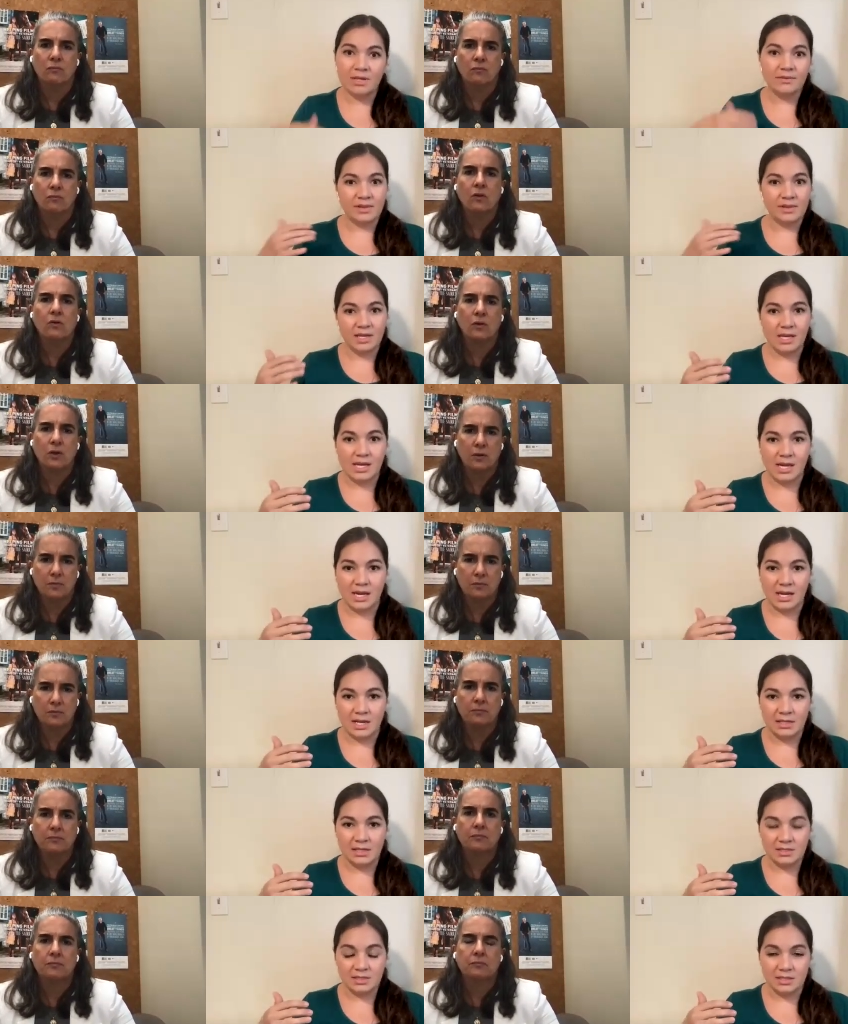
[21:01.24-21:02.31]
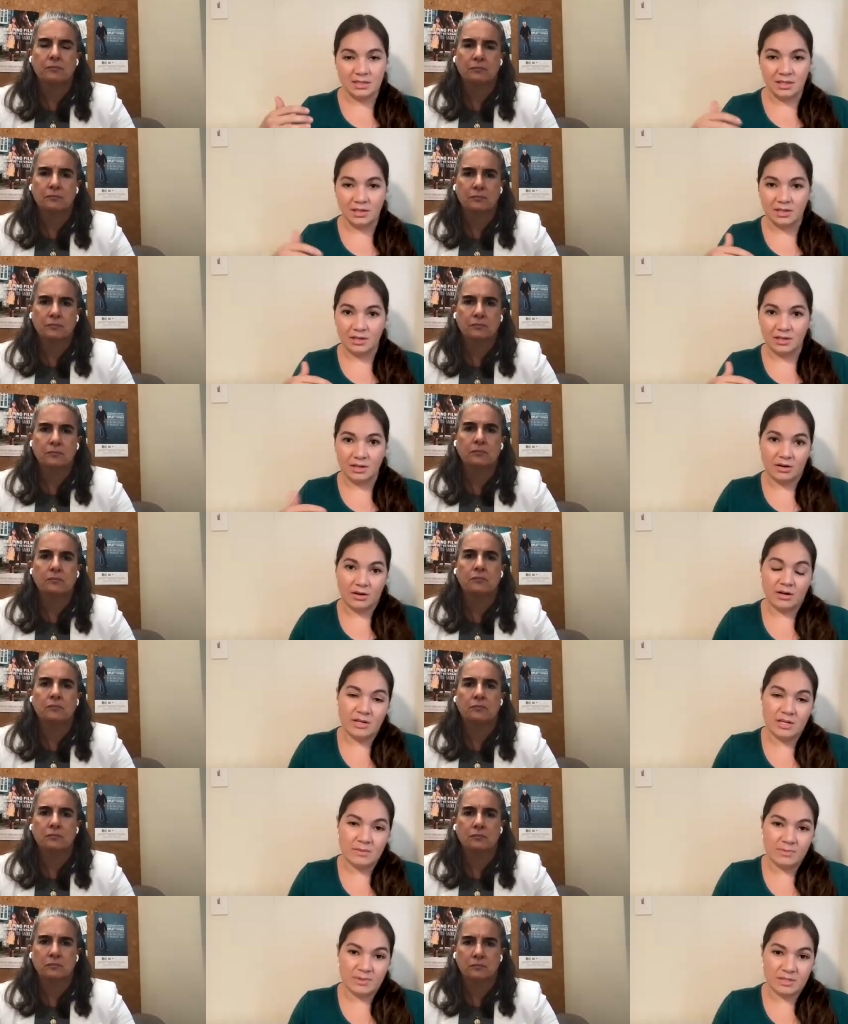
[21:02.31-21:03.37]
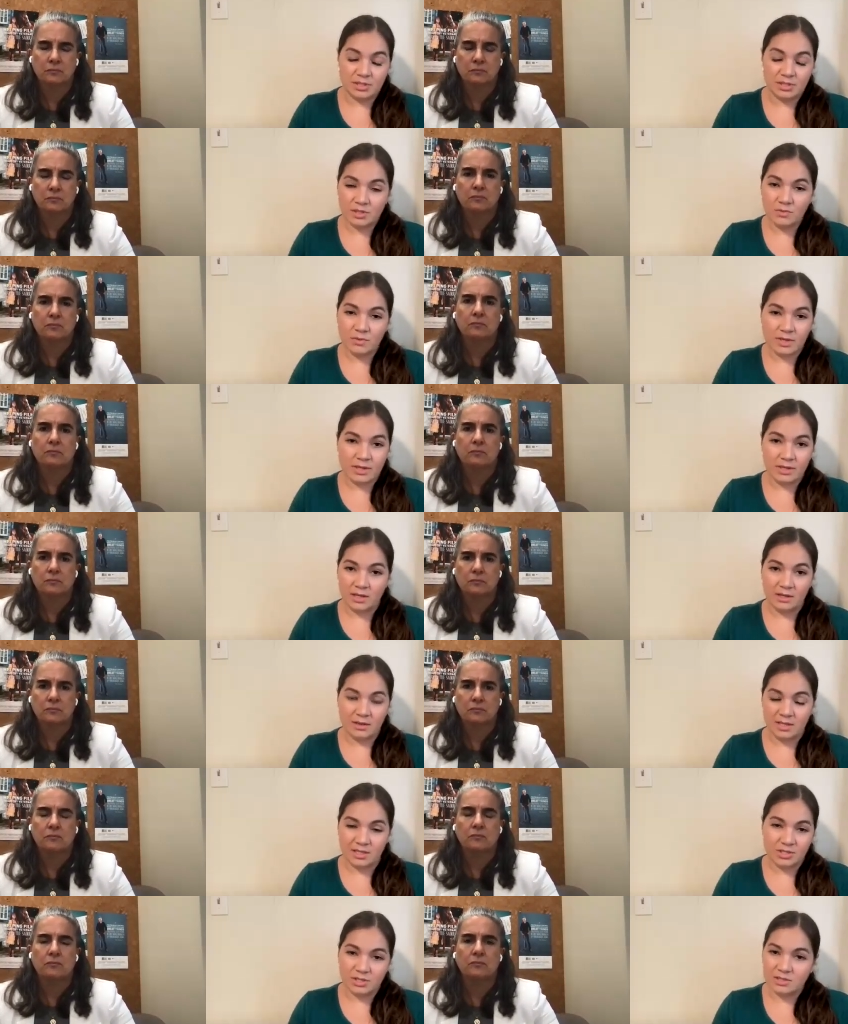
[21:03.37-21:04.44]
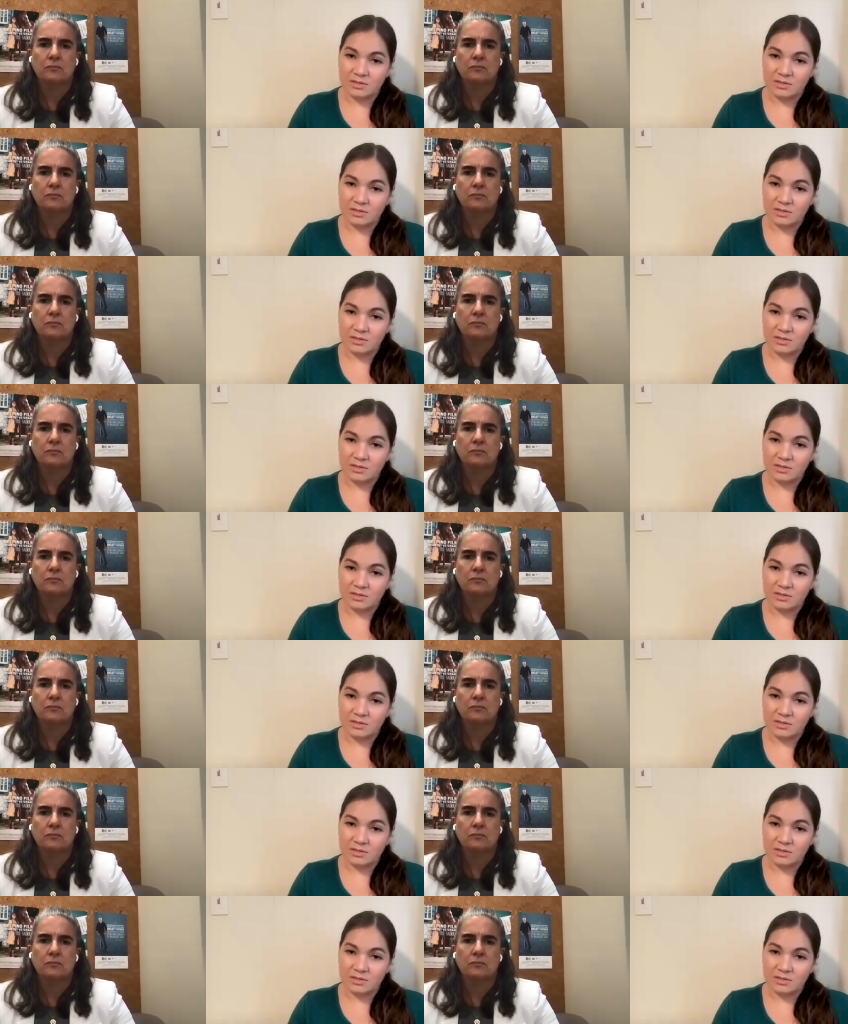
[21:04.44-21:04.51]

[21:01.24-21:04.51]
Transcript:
Speaker 1: But if okay. they can't and, and are in a position where they, they